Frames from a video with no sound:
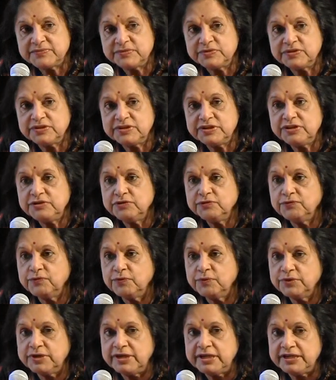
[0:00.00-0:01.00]
for 3 to
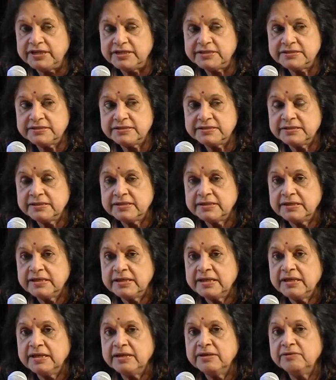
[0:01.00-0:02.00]
4 days,
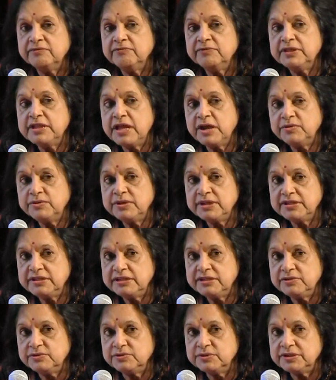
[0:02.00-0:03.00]
without
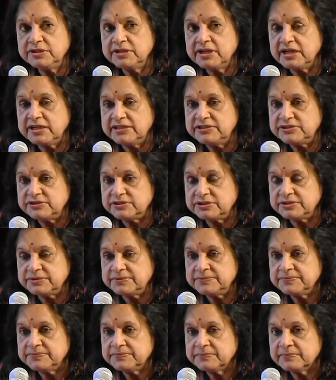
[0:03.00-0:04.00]
any urine culture,
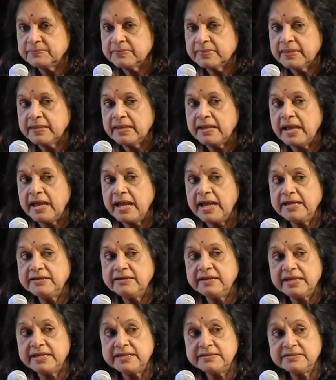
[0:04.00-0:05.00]

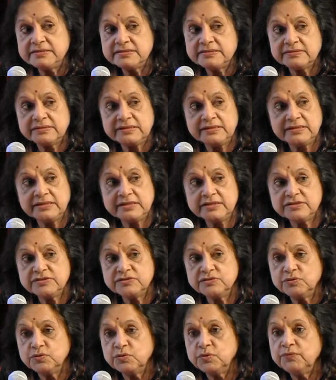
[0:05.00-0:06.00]
and hence there is
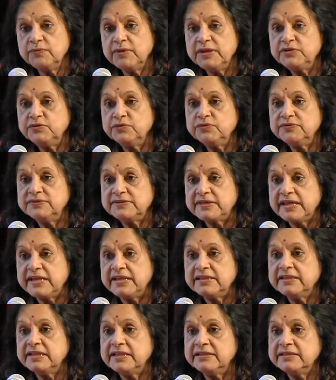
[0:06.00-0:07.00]
no way to
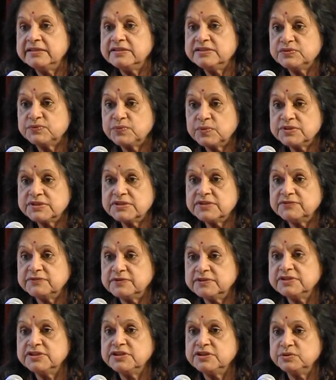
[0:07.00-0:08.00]
say that this was the
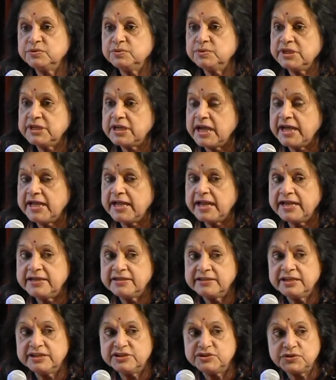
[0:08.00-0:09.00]
first UTI
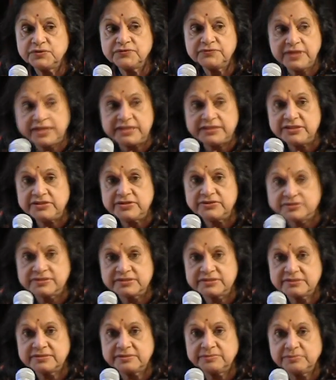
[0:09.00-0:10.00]
at the age of 10
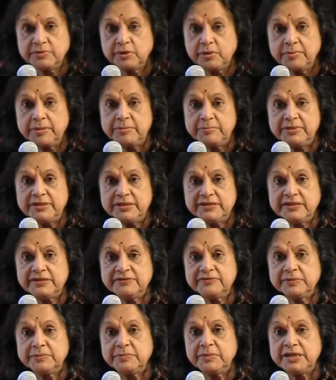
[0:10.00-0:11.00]
years. Probably there
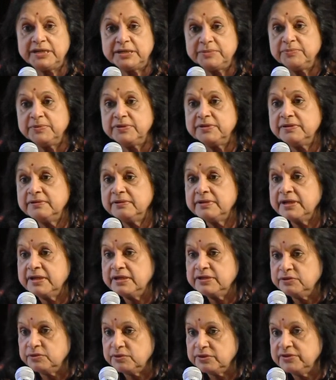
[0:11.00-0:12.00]
were multiple
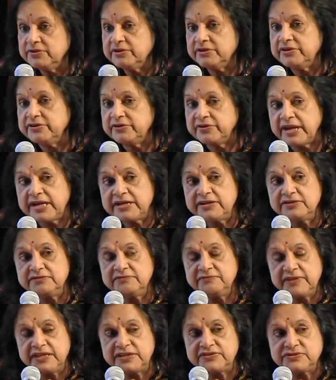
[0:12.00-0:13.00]
urinary tract
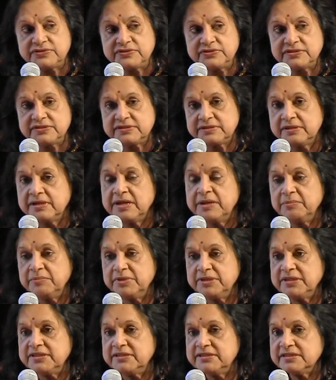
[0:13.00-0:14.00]
infections,
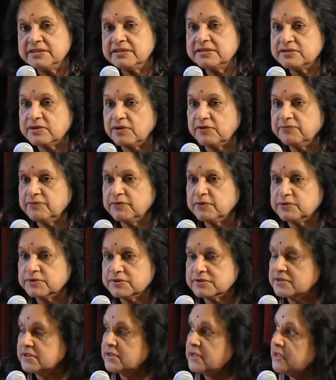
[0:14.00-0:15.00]
but this is of
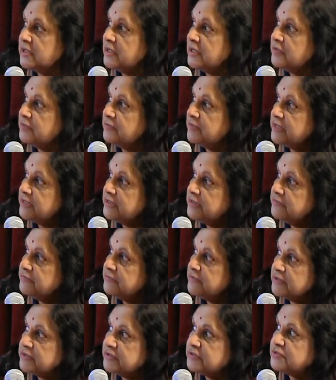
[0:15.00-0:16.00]
course very
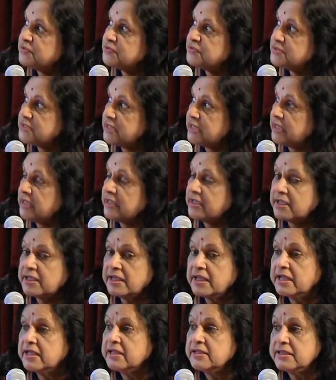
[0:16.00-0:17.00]
difficult to say.
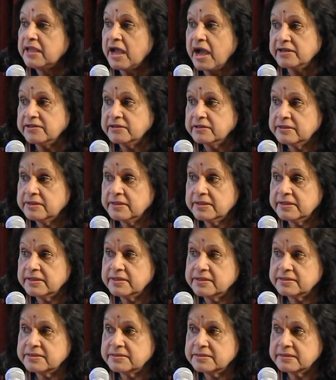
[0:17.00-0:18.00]
The other thing
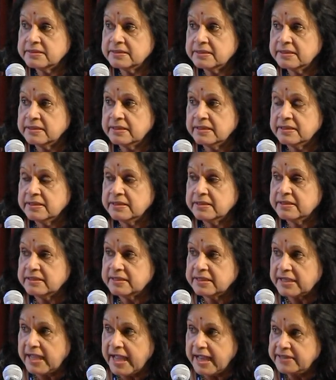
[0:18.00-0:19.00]
is,
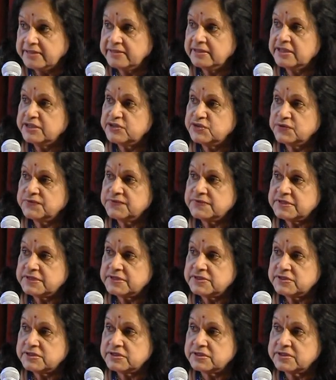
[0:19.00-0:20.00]
at the age of
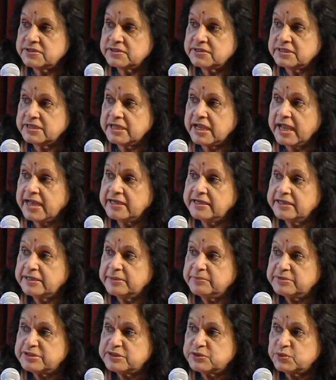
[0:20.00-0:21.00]
6 years, he had an
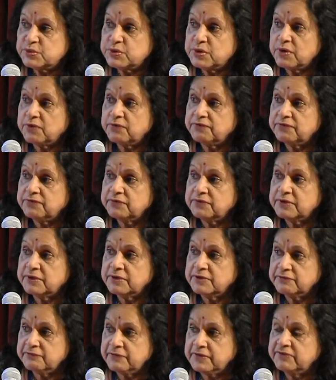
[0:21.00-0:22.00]
episode of
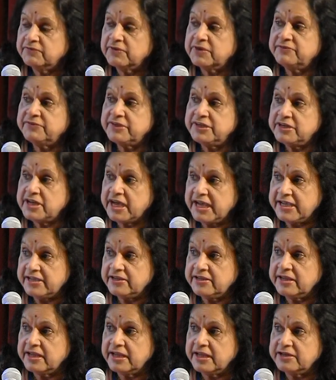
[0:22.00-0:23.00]
fever with
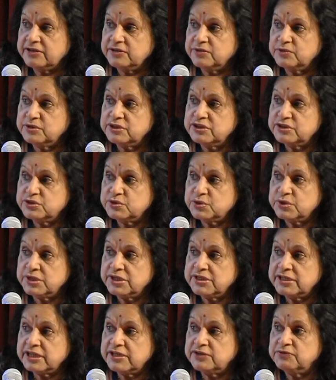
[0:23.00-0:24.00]
diarrhea and urine
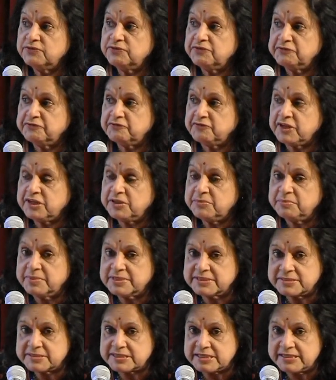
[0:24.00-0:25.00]
showing 10 to 15
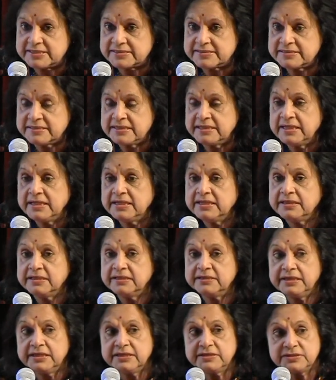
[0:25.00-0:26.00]
pus cells.
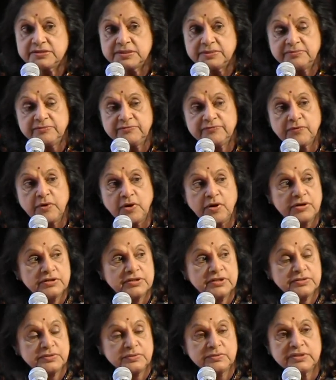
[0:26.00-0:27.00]
The dictum for
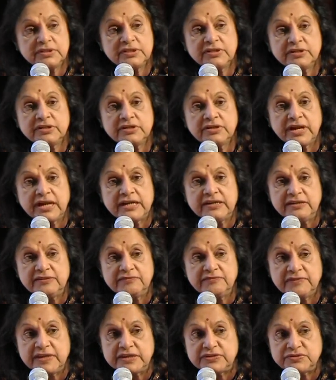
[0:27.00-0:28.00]
the urinary tract
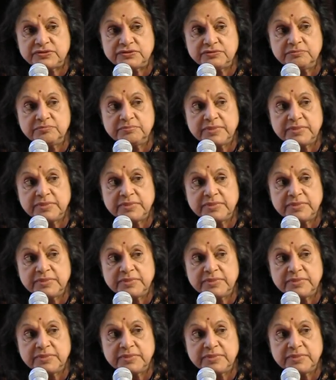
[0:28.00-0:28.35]
infection,